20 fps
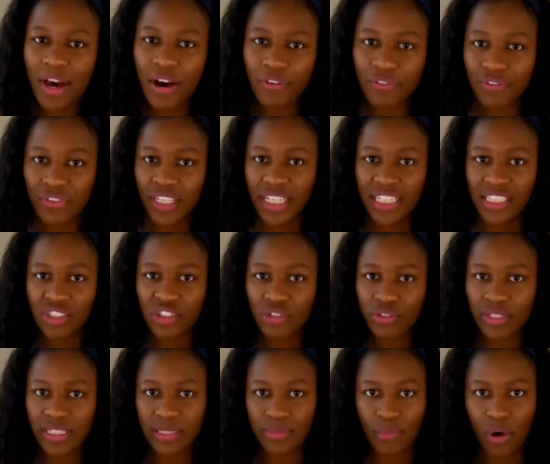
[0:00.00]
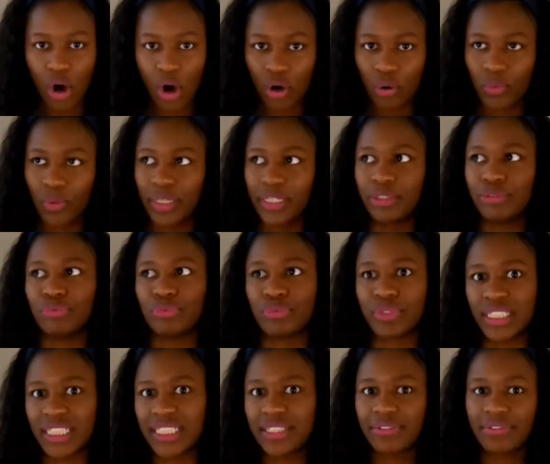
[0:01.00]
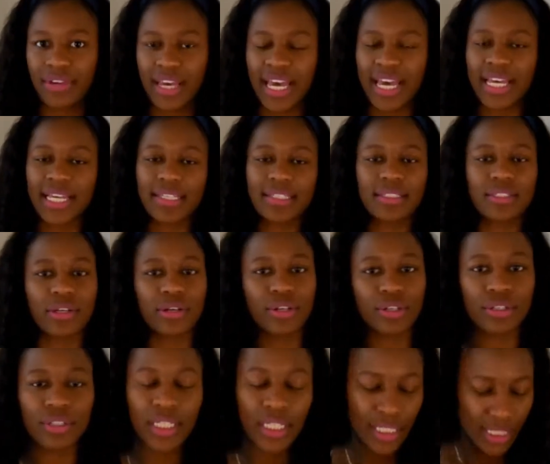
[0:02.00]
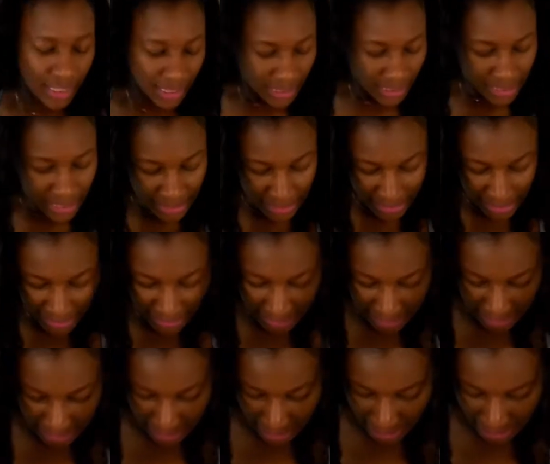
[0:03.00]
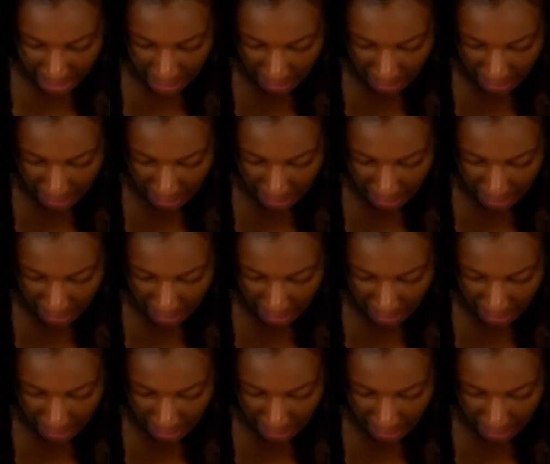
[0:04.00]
about fitting into the small one really fast, so let's see.